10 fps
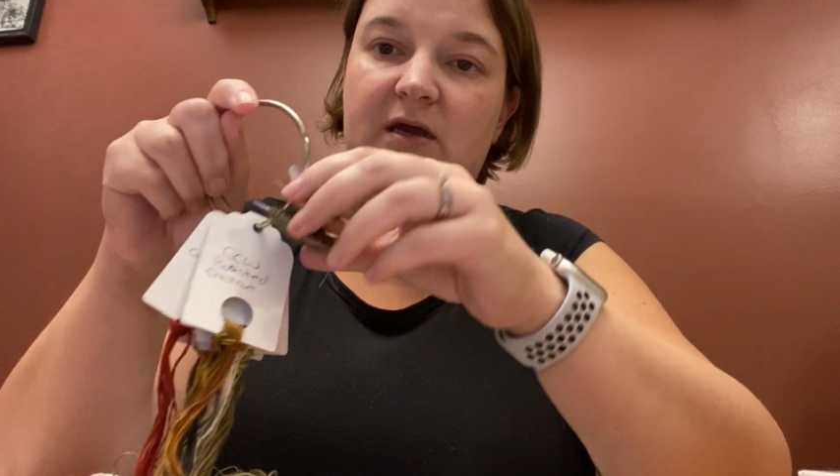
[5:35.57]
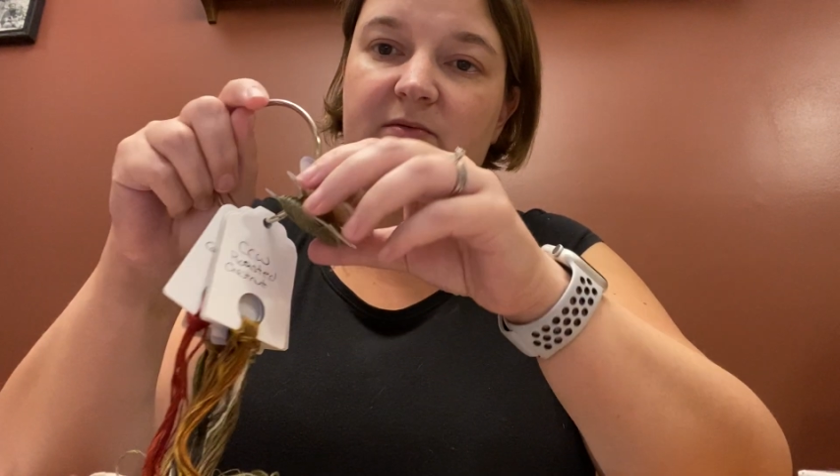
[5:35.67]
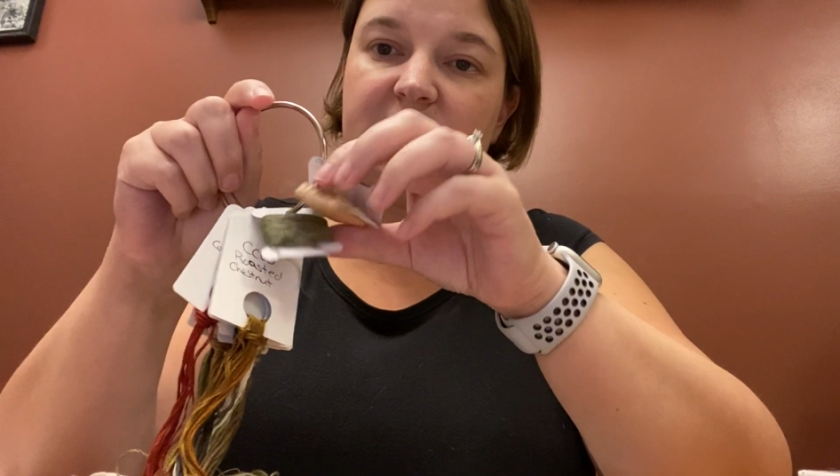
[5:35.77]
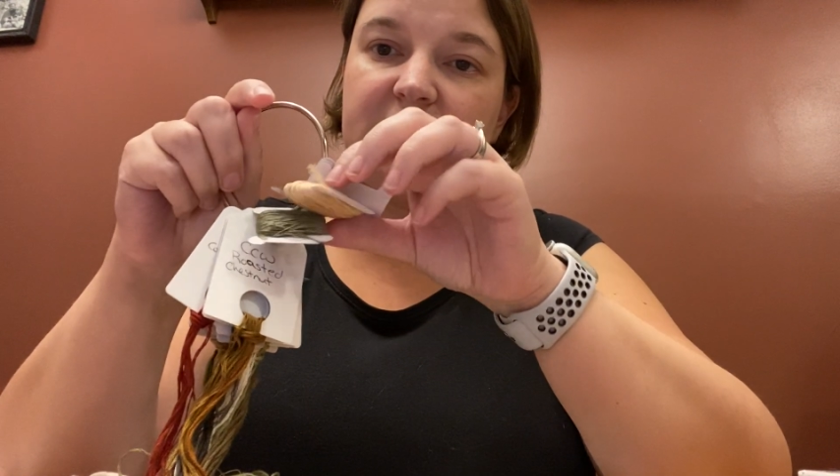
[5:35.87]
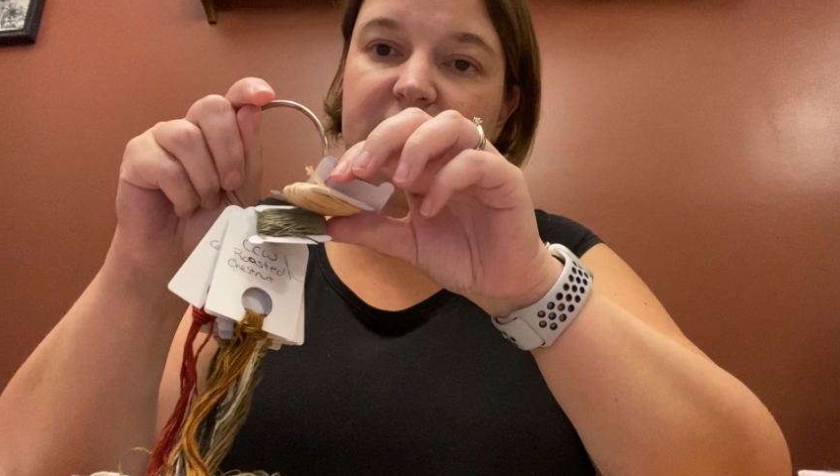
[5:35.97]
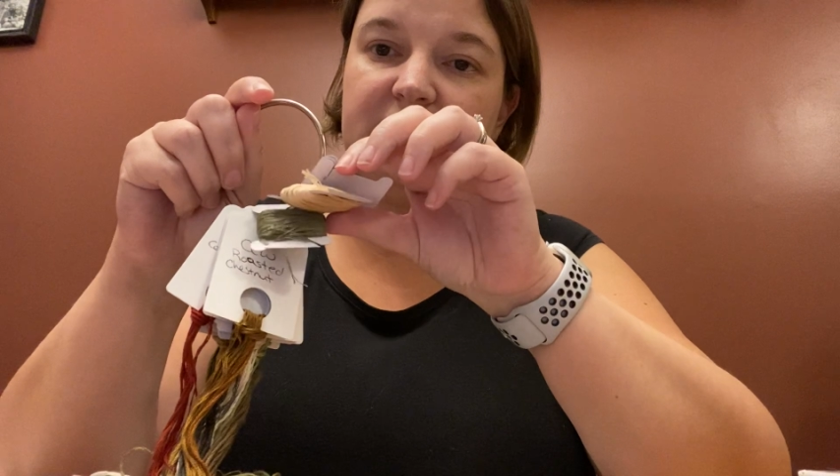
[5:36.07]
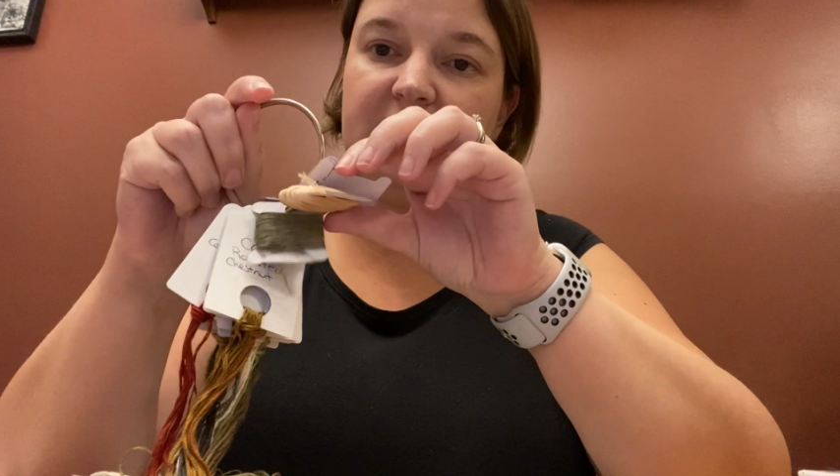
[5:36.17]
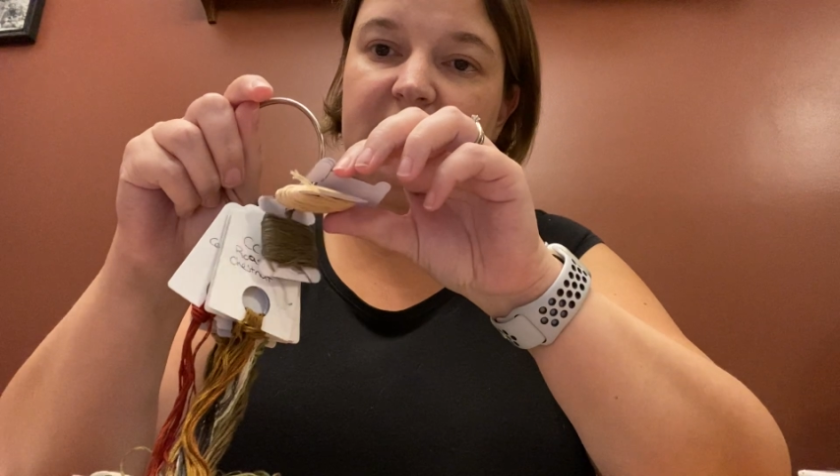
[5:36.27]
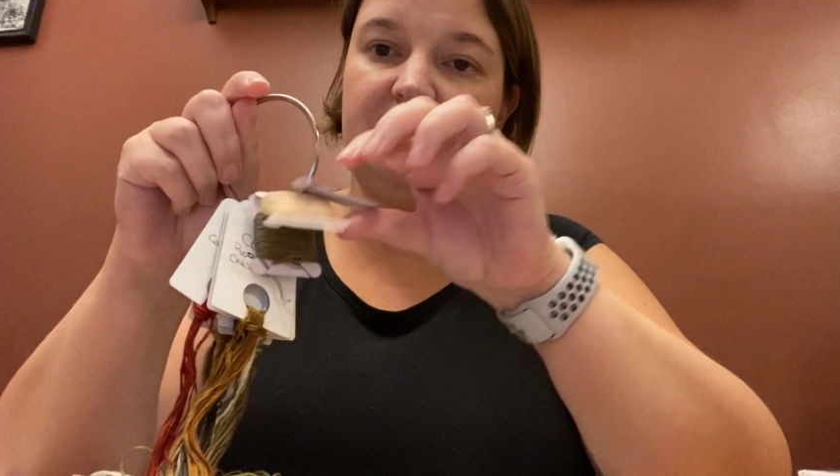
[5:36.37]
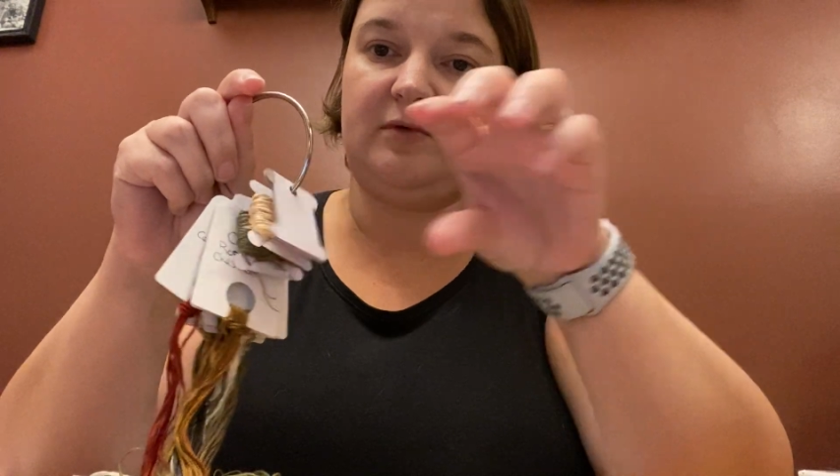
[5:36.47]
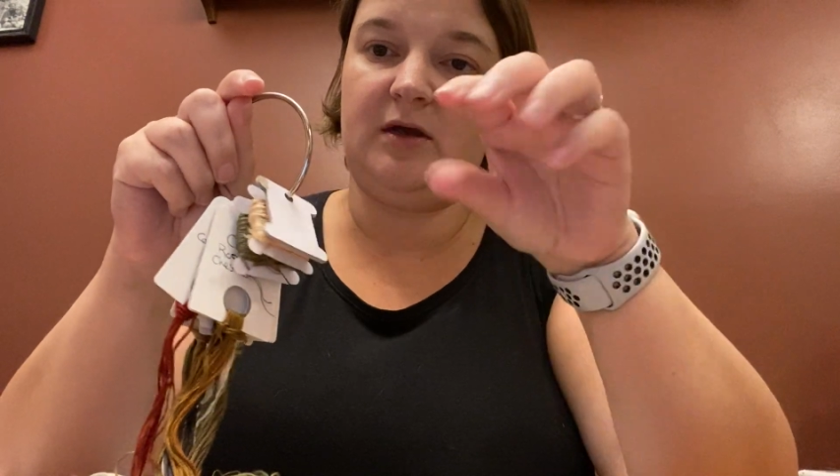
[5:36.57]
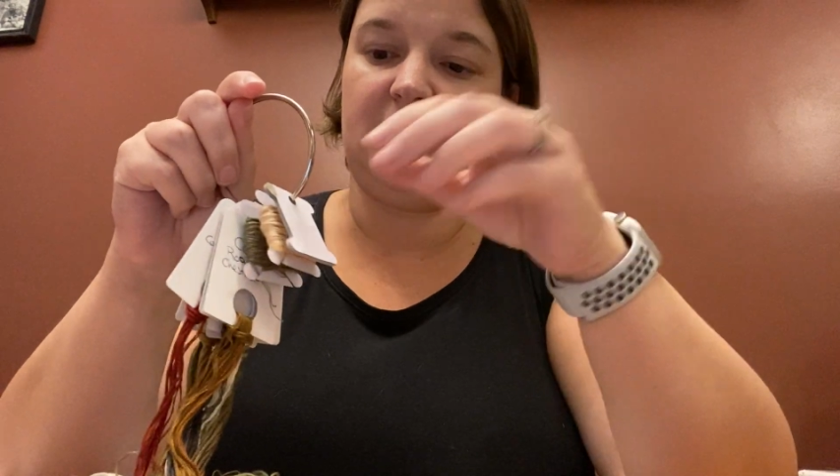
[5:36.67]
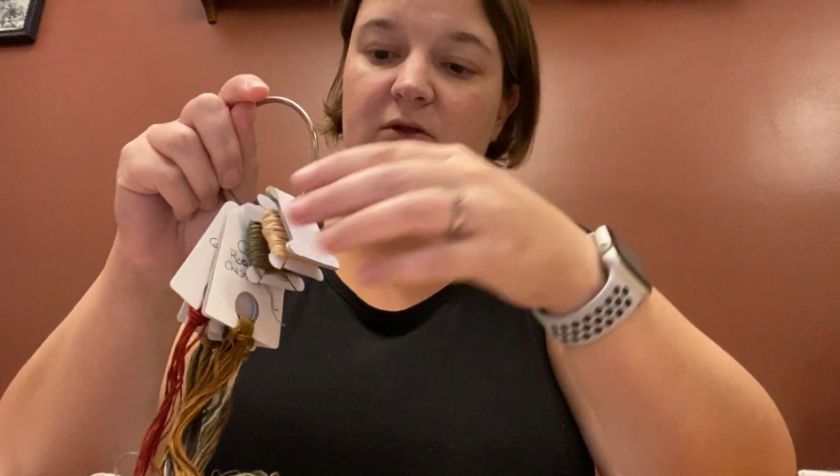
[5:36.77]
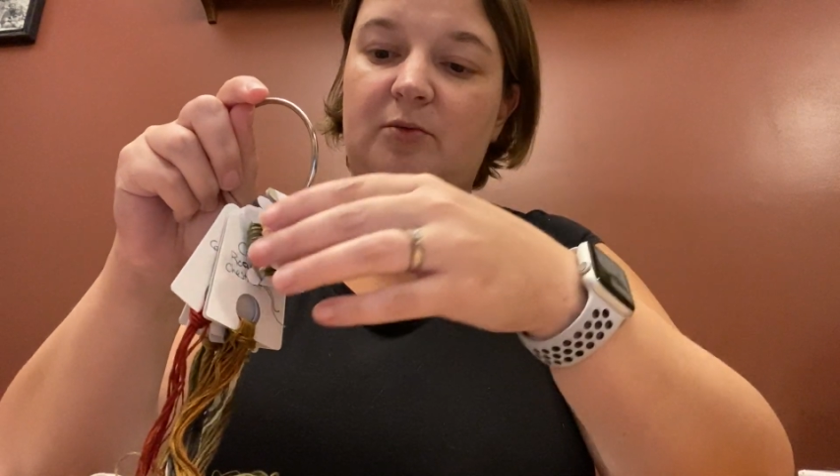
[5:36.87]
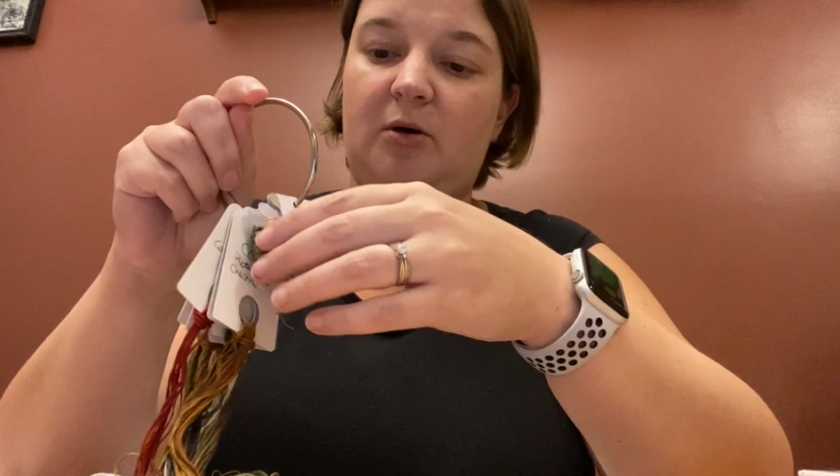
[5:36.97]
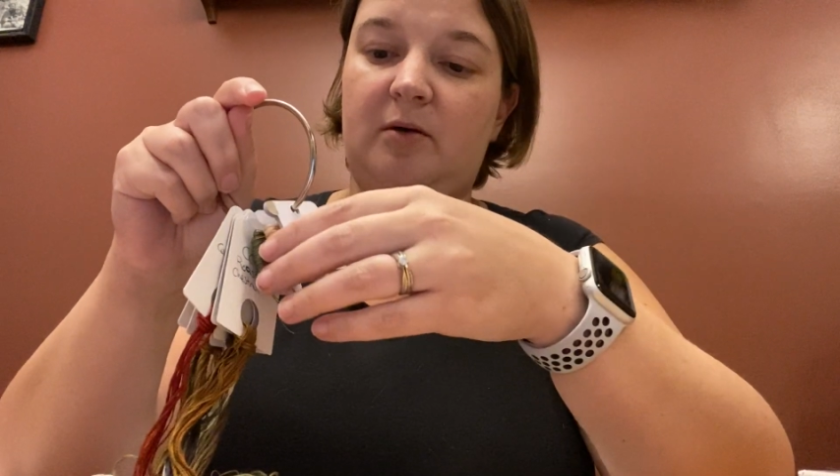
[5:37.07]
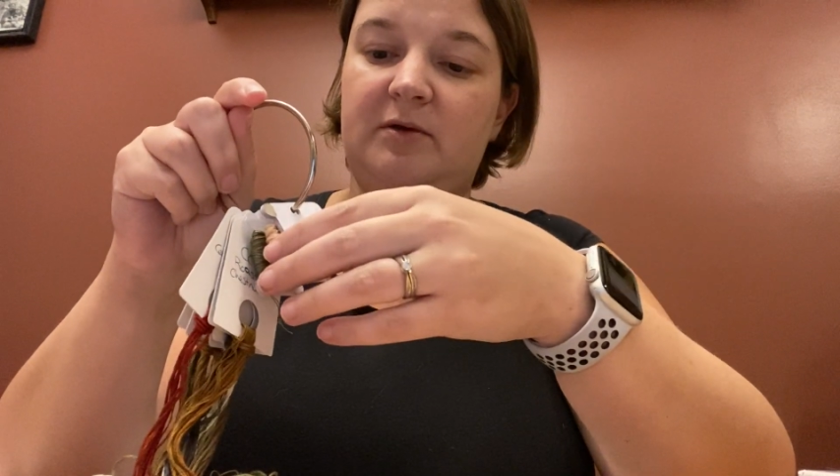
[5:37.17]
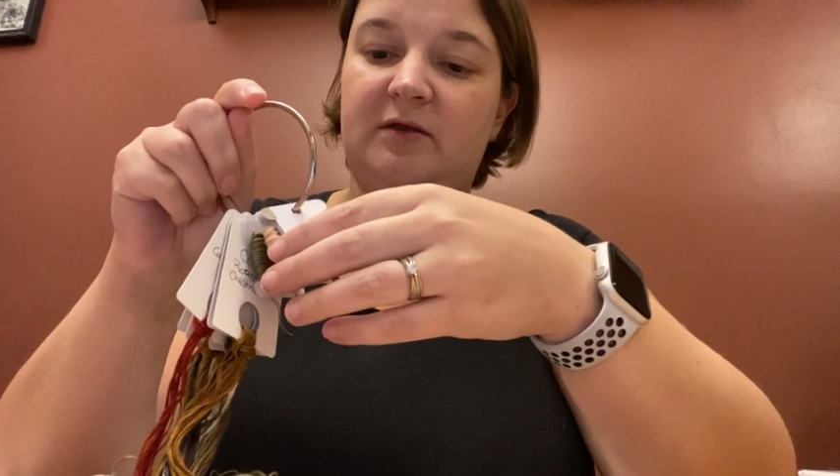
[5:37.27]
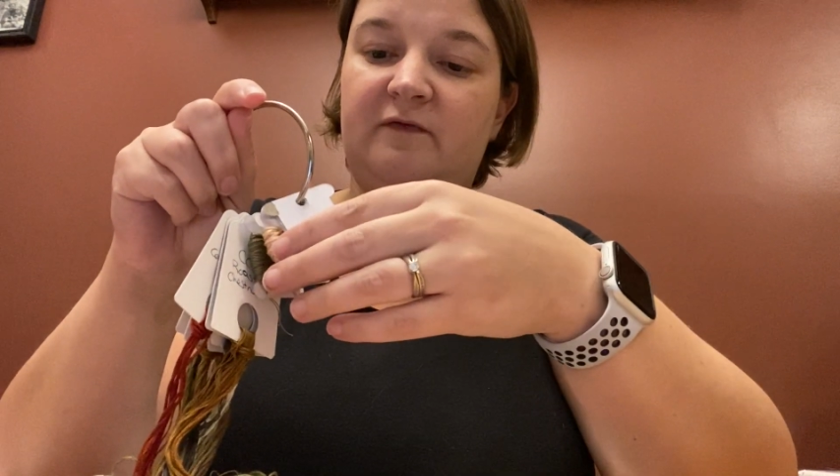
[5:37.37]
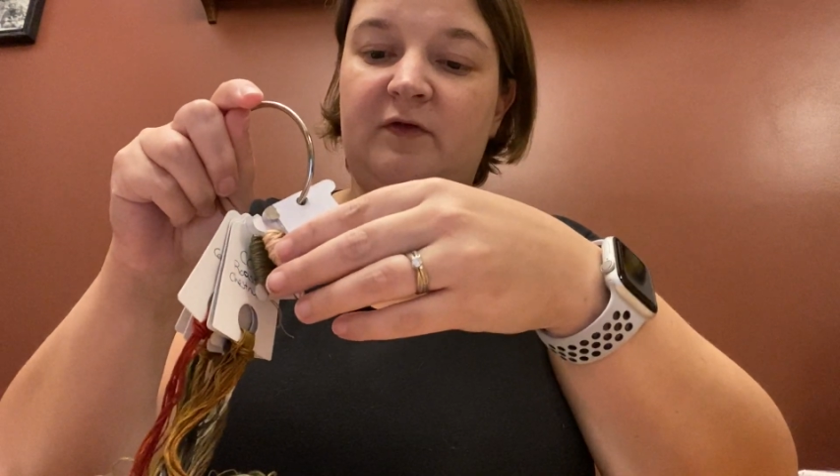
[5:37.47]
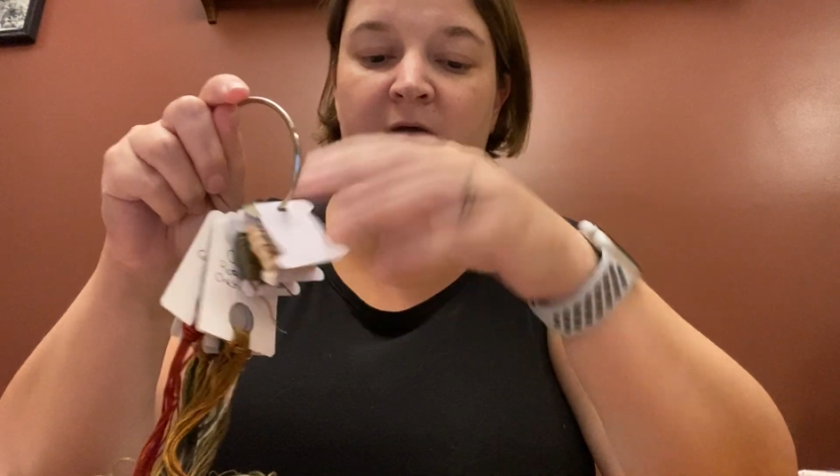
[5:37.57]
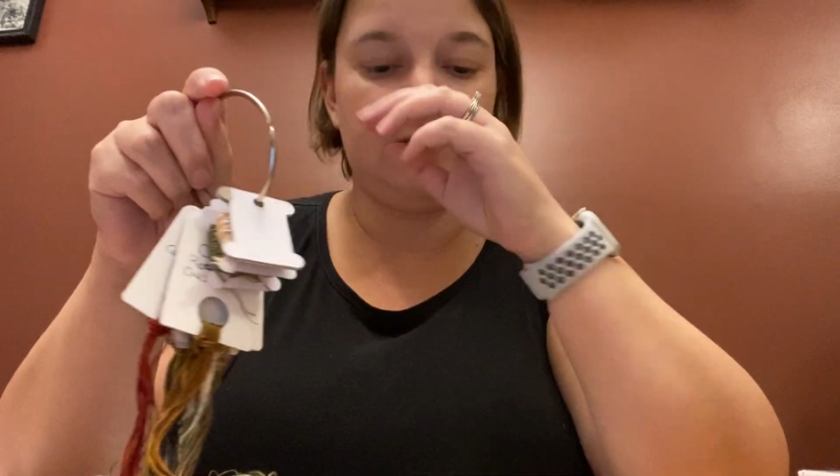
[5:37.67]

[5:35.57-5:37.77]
I'm just using regular bobbins for that.